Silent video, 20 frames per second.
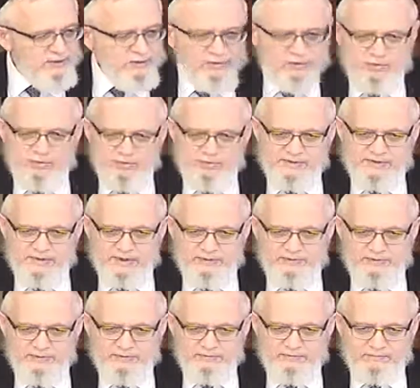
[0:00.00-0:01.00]
do it to himself?
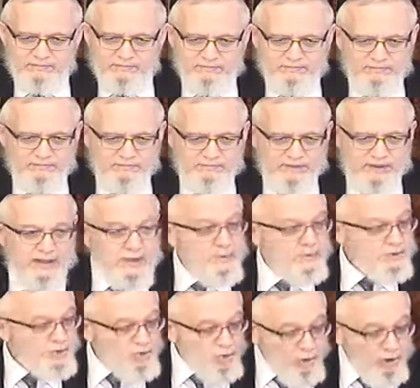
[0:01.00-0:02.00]
It
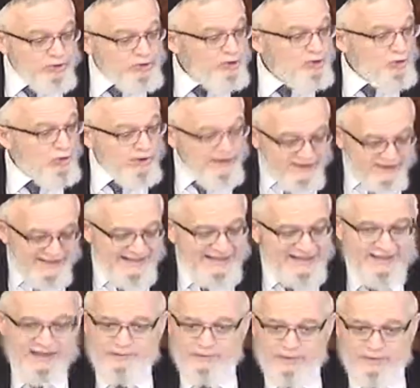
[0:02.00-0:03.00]
was your choice, not
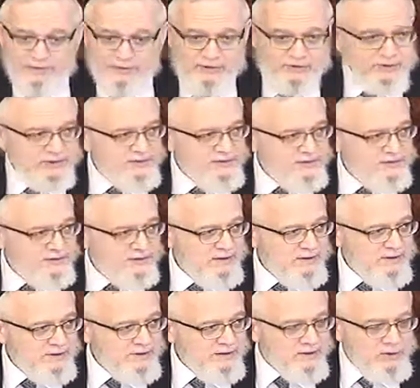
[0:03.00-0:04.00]
their privileges.
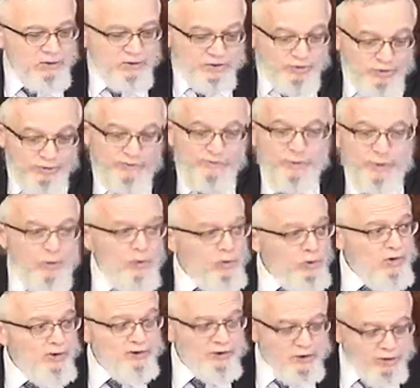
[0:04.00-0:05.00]
Because you were
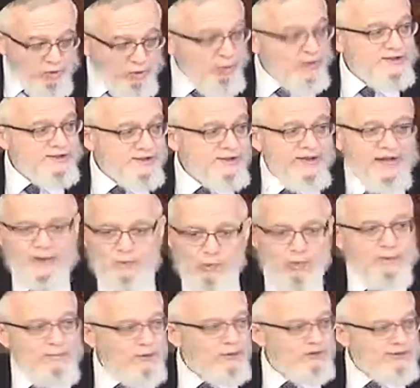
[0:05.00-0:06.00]
forewarned, you crossed the line
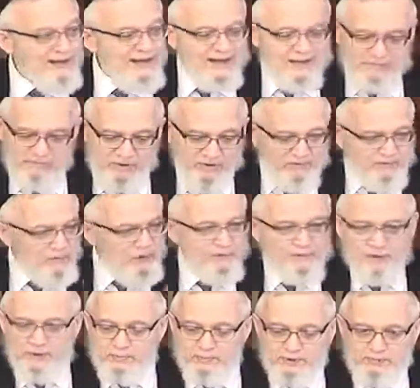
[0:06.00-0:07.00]
one more time, you forfeit
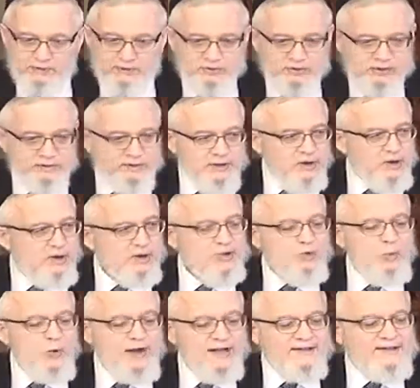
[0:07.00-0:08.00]
the privileges. So
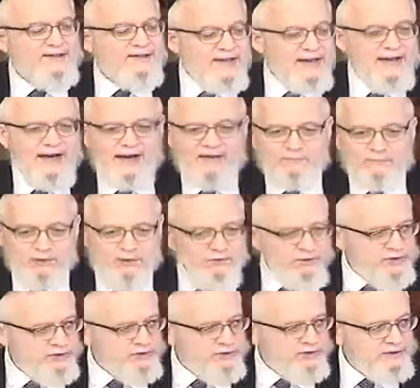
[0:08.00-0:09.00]
why does he not have
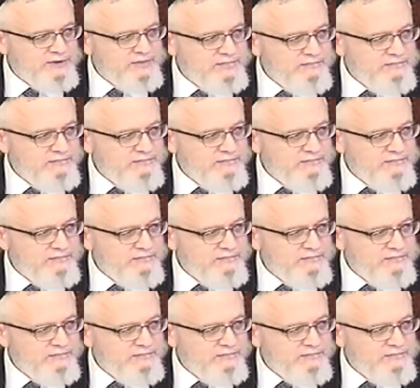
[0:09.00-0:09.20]
privileges?